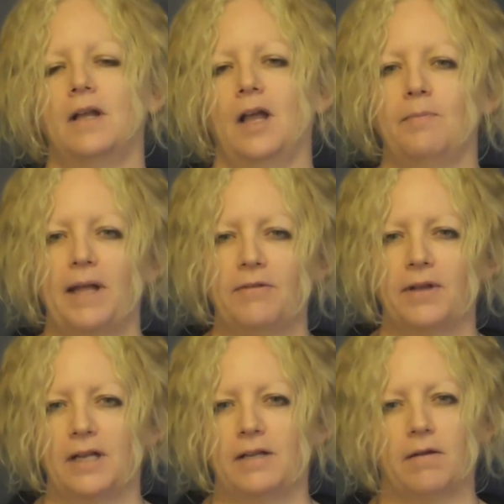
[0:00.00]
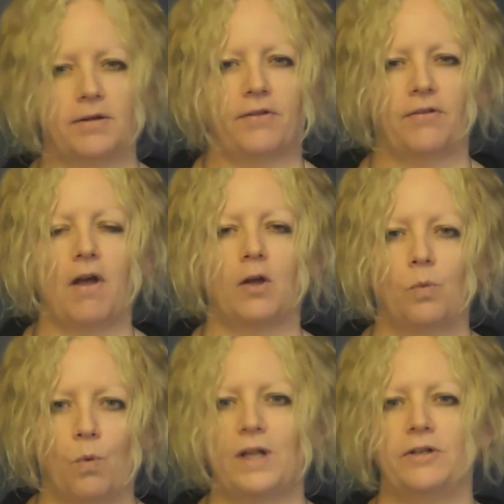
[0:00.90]
And basically, you've got to decide
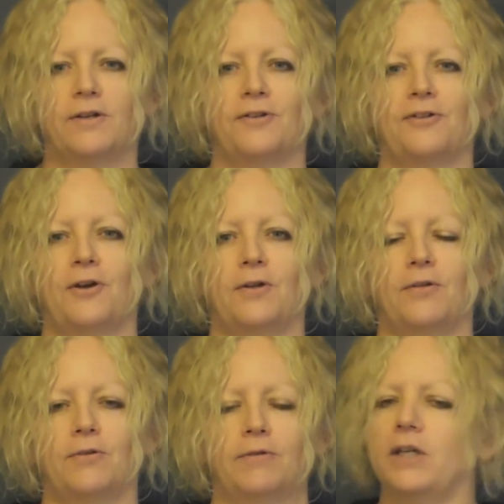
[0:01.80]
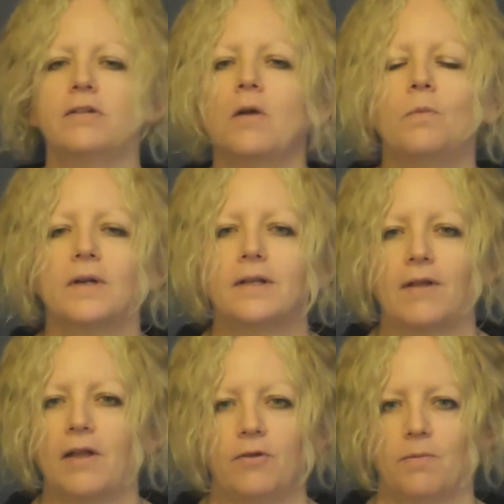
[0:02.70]
when you're going to start your story. You don't want to
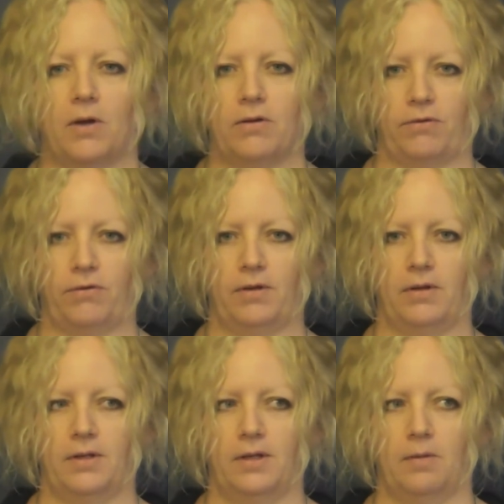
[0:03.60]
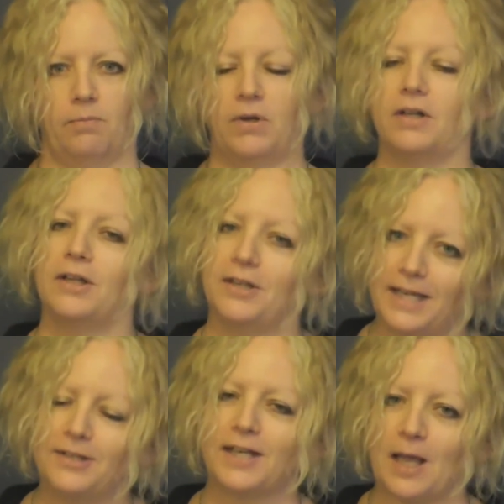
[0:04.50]
say too much, but you
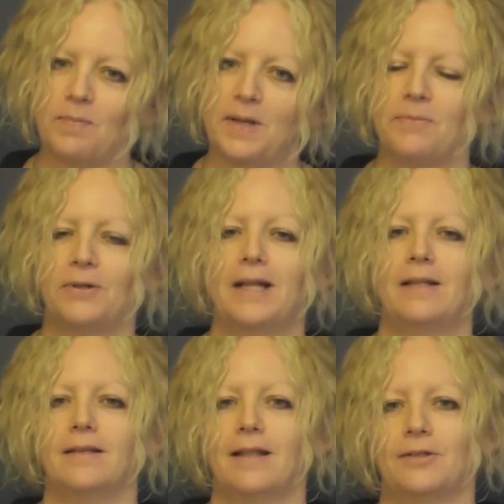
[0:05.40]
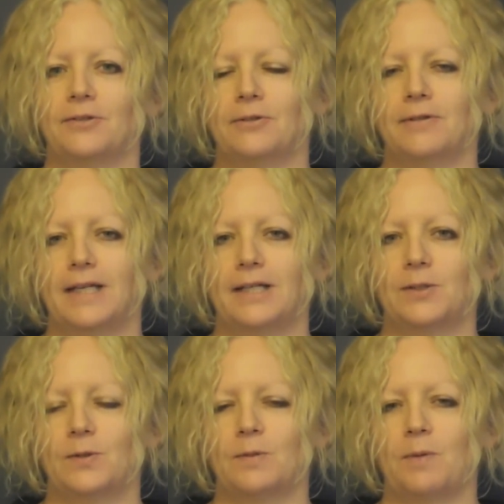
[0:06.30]
need to get people into that story as
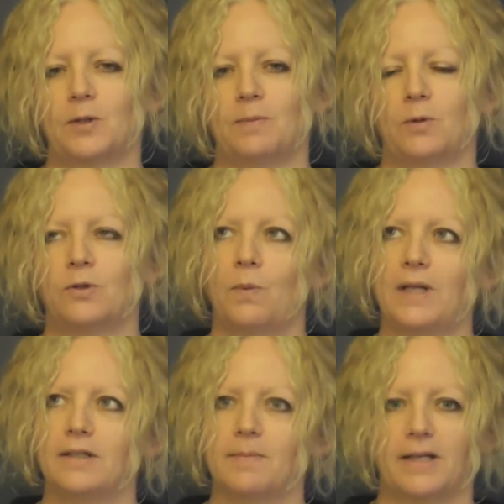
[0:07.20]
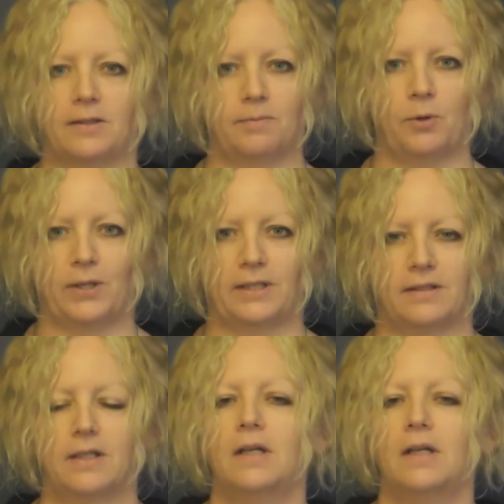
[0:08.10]
soon as possible. So when's the best point?